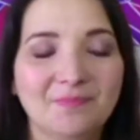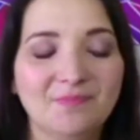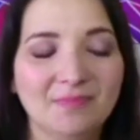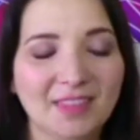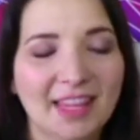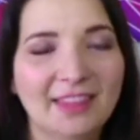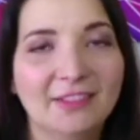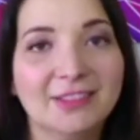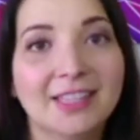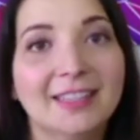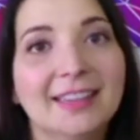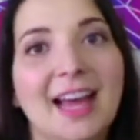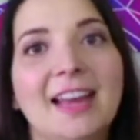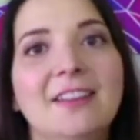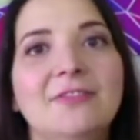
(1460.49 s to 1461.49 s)
And there's a
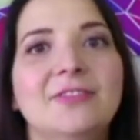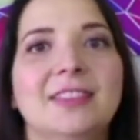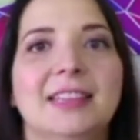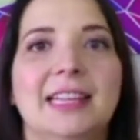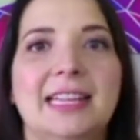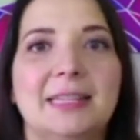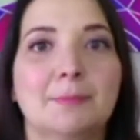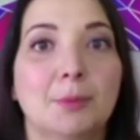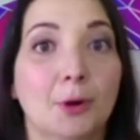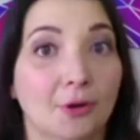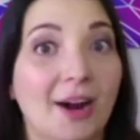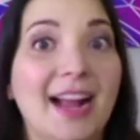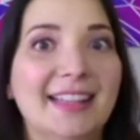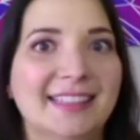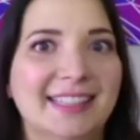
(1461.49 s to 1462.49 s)
lot of these
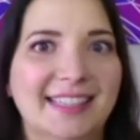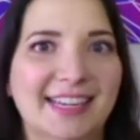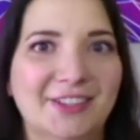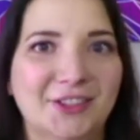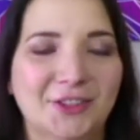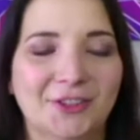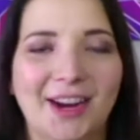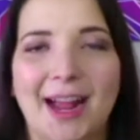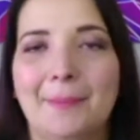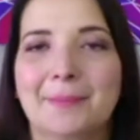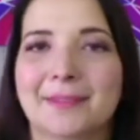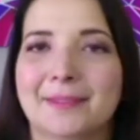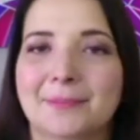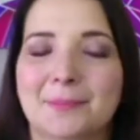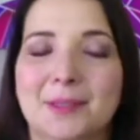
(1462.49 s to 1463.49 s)
procrastination
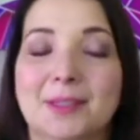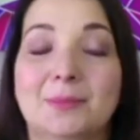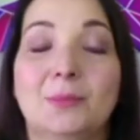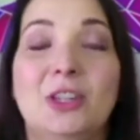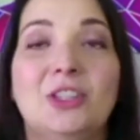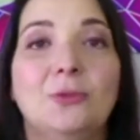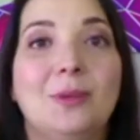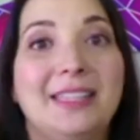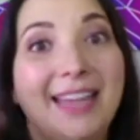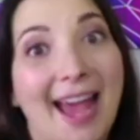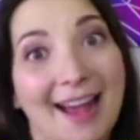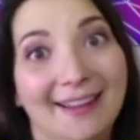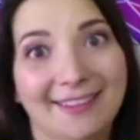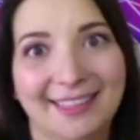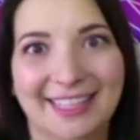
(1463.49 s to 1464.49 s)
traps, which we
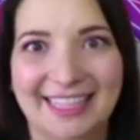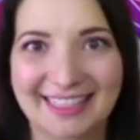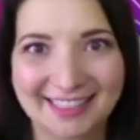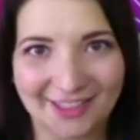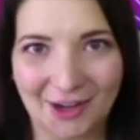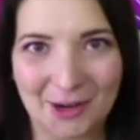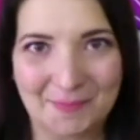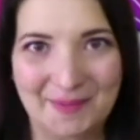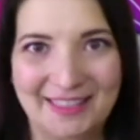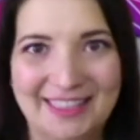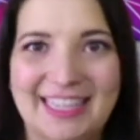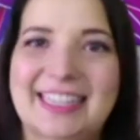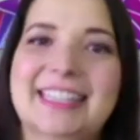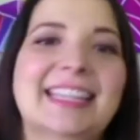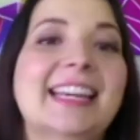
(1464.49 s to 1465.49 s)
tackle in Startup in
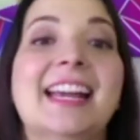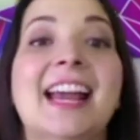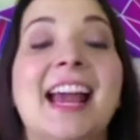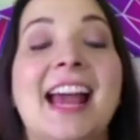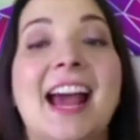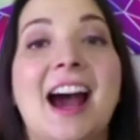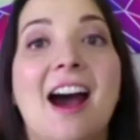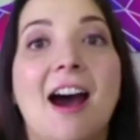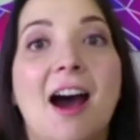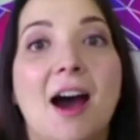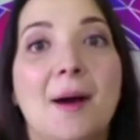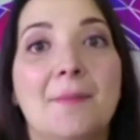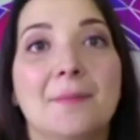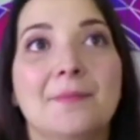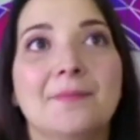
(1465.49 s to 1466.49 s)
60.
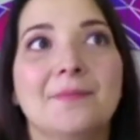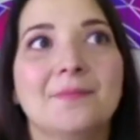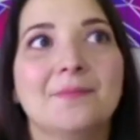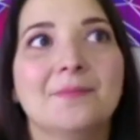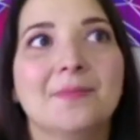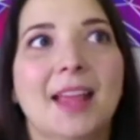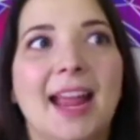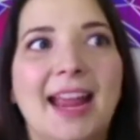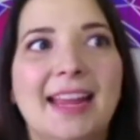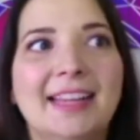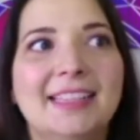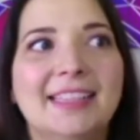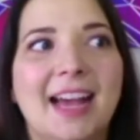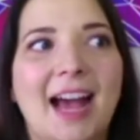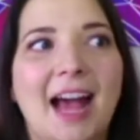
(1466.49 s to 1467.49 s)
Um,
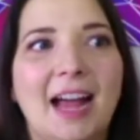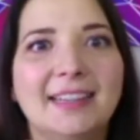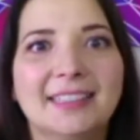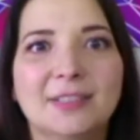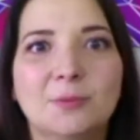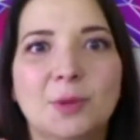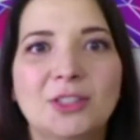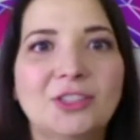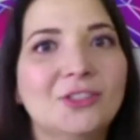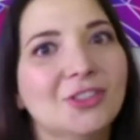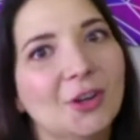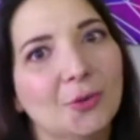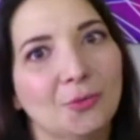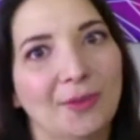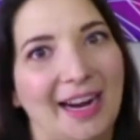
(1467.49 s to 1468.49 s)
and I just, once you
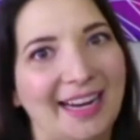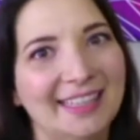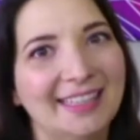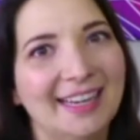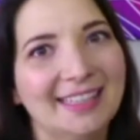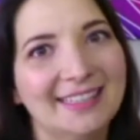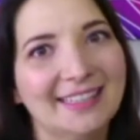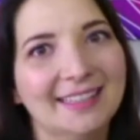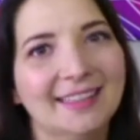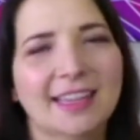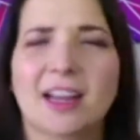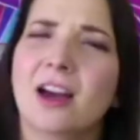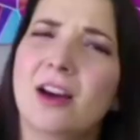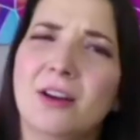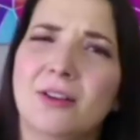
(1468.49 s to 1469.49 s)
start recognizing, like,
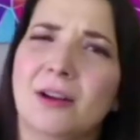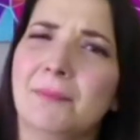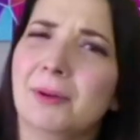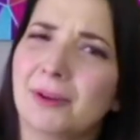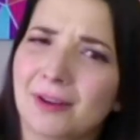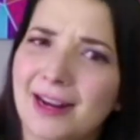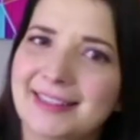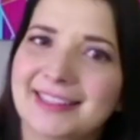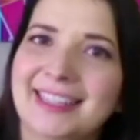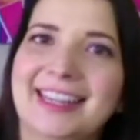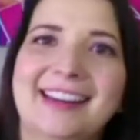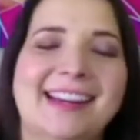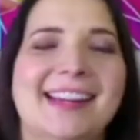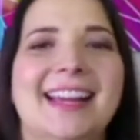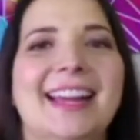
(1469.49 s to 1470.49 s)
oh, I'm
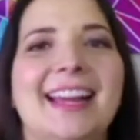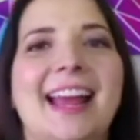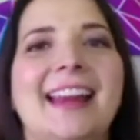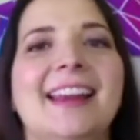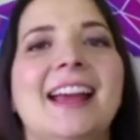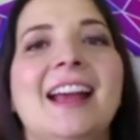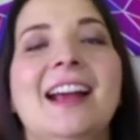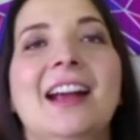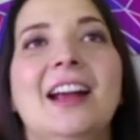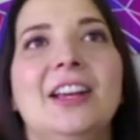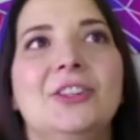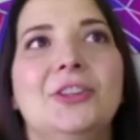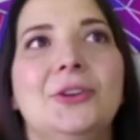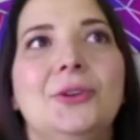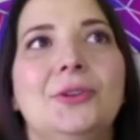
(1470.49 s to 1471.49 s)
procrastinating again,
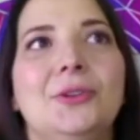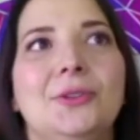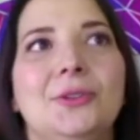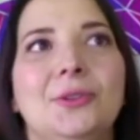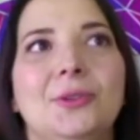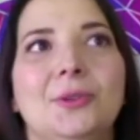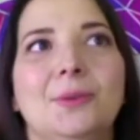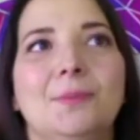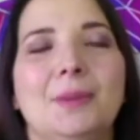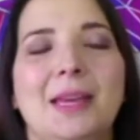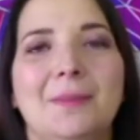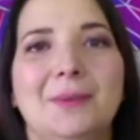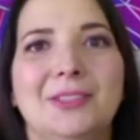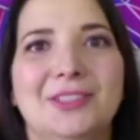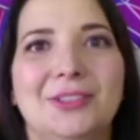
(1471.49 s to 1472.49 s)
you'll be
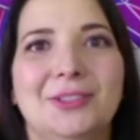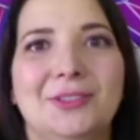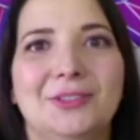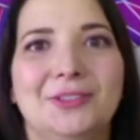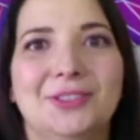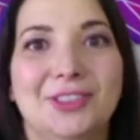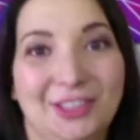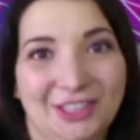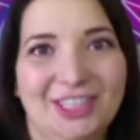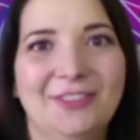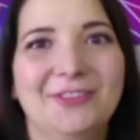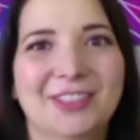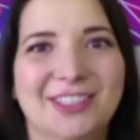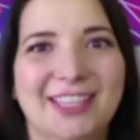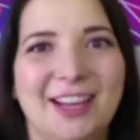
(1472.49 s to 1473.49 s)
able to to
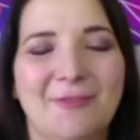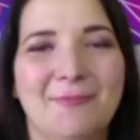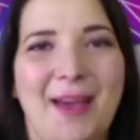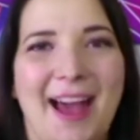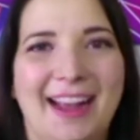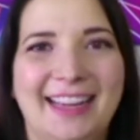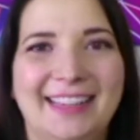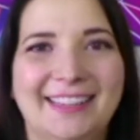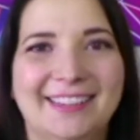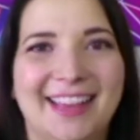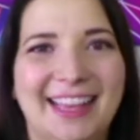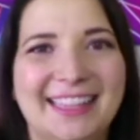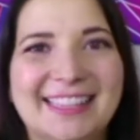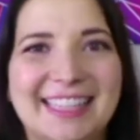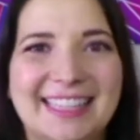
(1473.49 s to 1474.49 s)
shift yourself back into
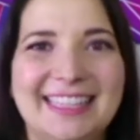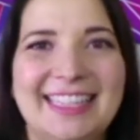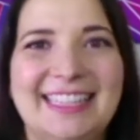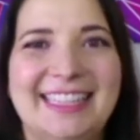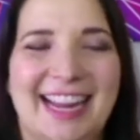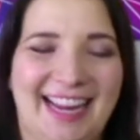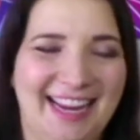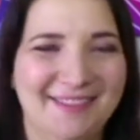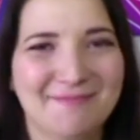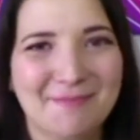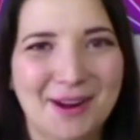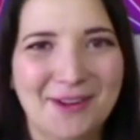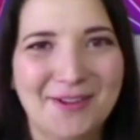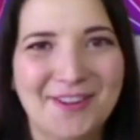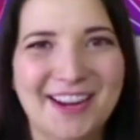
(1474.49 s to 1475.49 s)
that 60 second mode